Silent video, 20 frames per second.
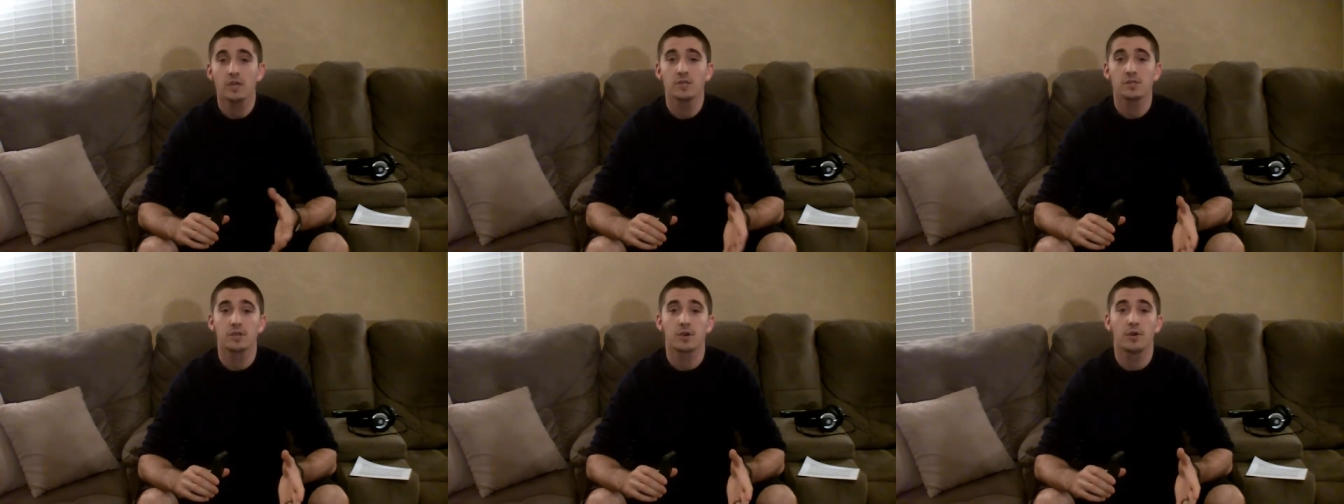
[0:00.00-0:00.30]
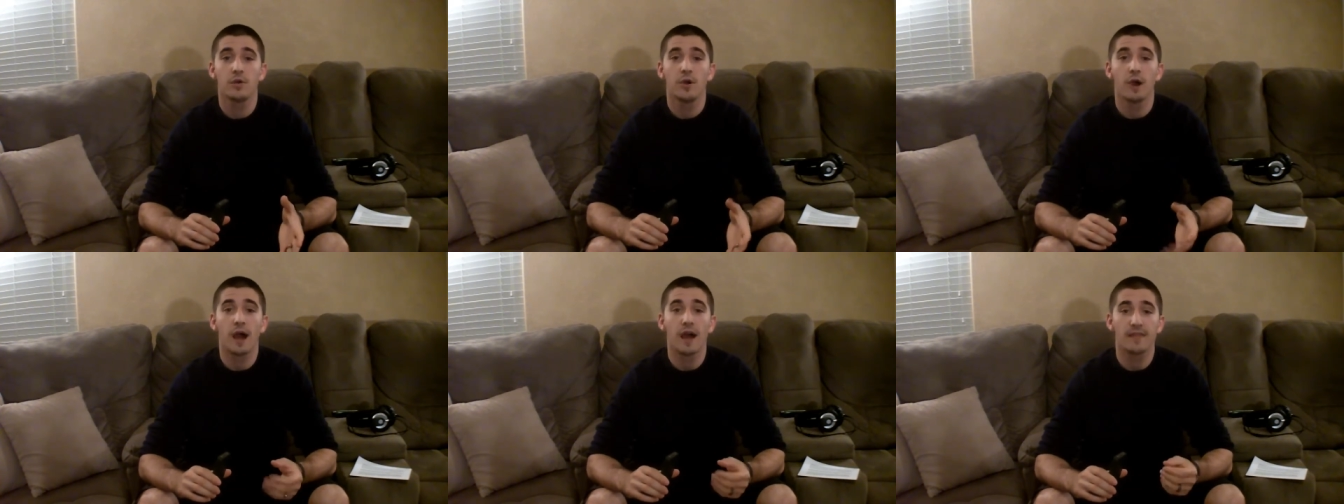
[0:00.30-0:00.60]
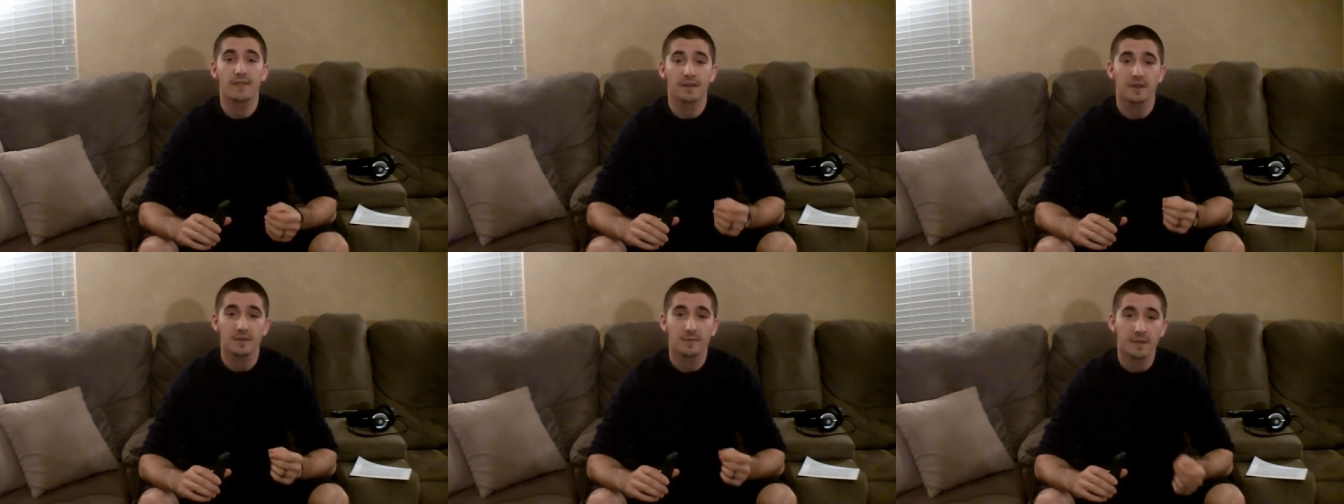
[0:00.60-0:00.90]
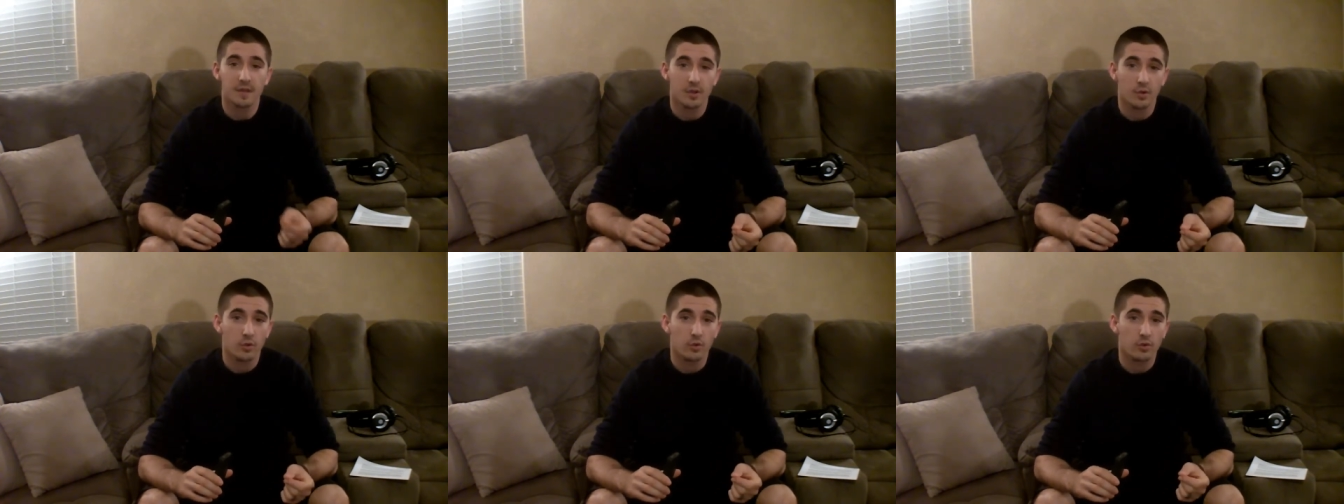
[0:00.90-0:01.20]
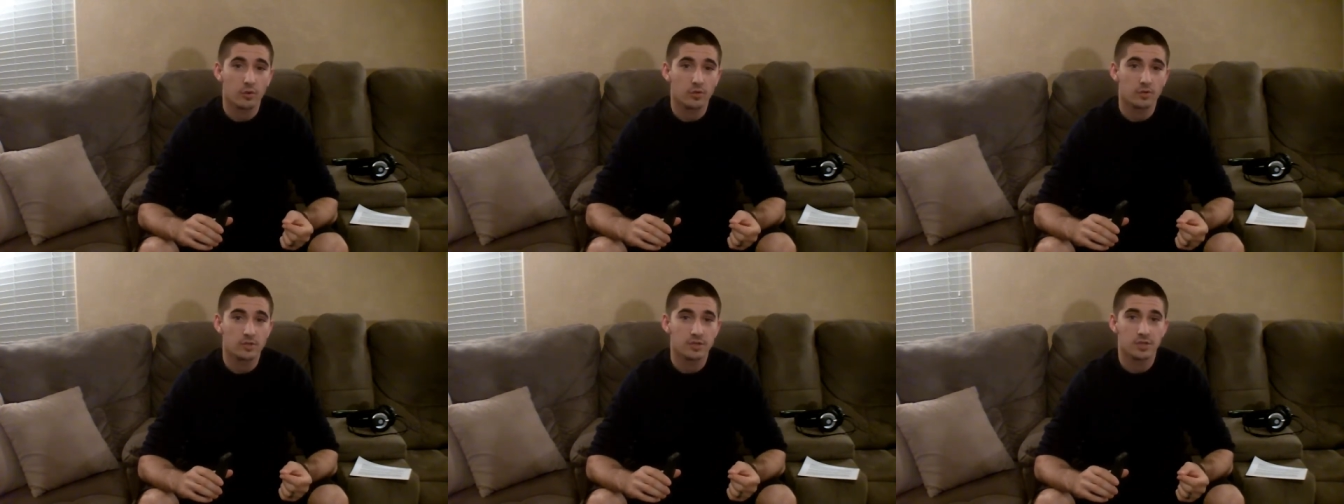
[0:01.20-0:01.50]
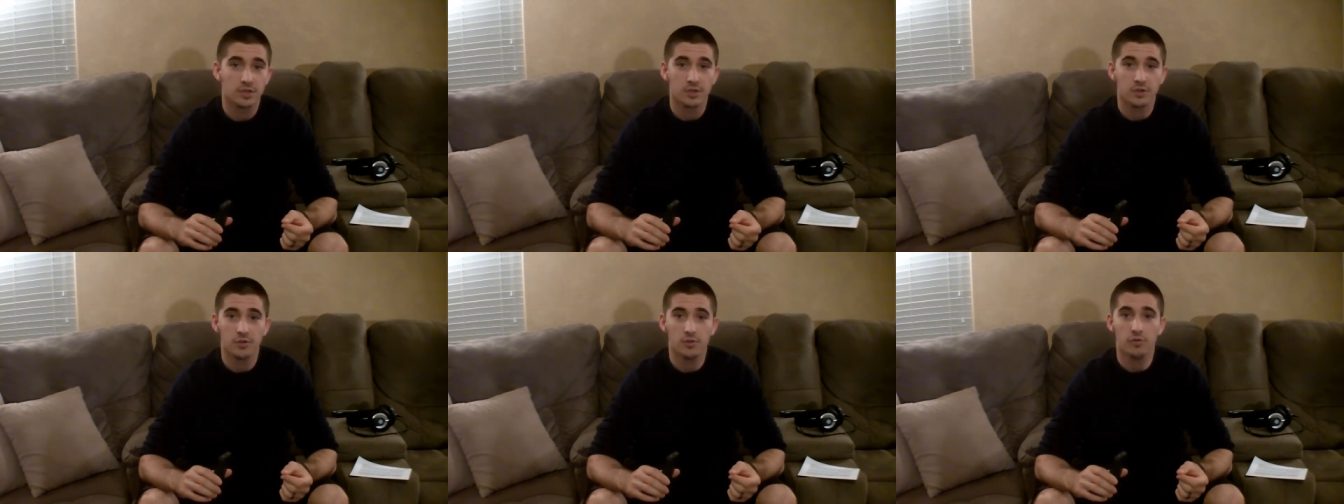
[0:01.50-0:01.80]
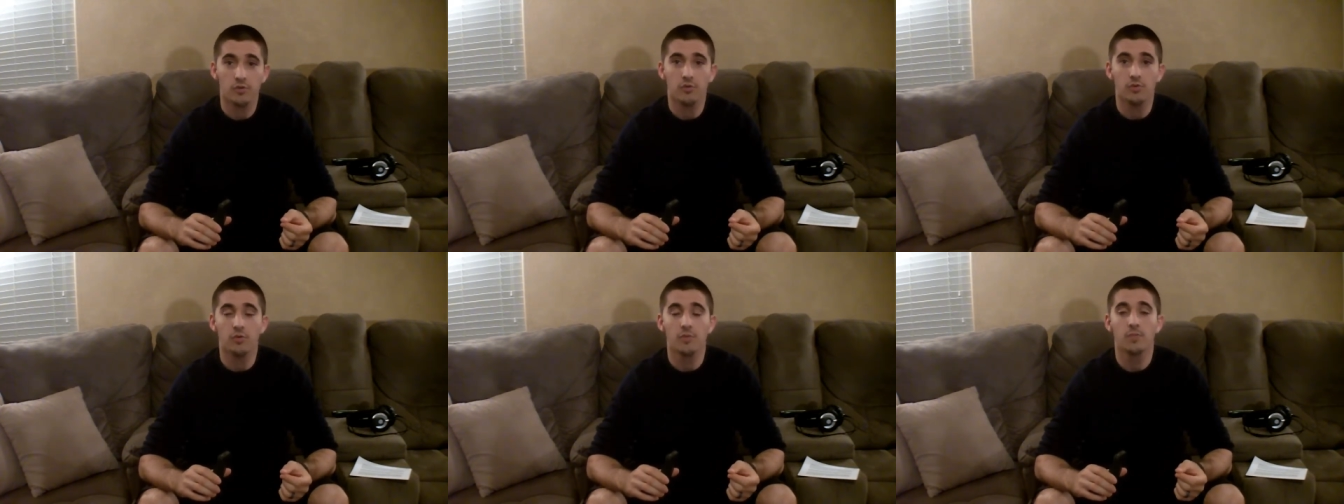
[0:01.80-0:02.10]
so I thought it'd be cool
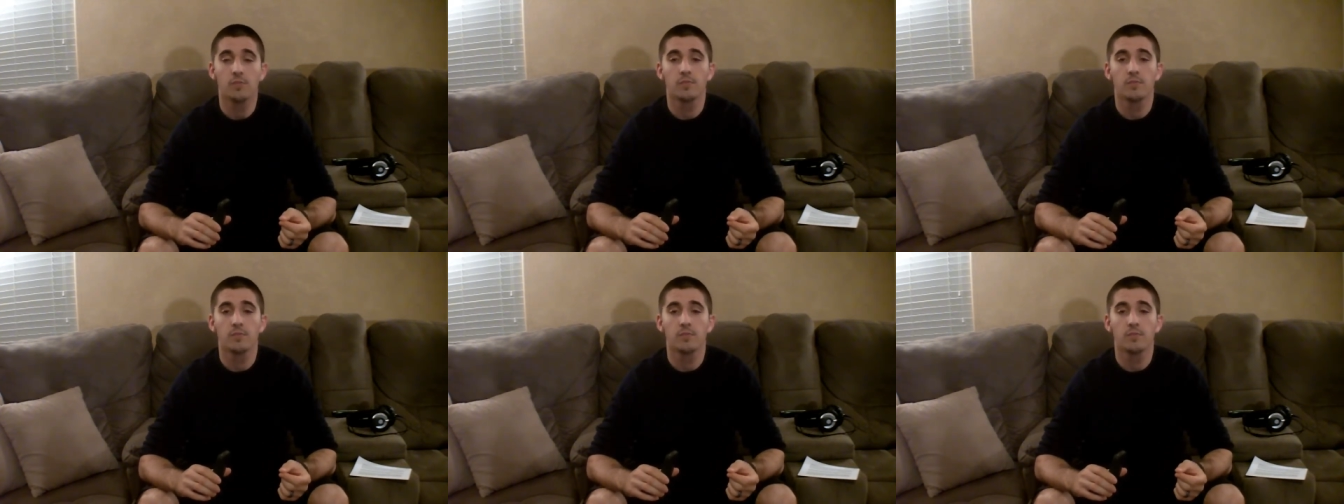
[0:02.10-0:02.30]
to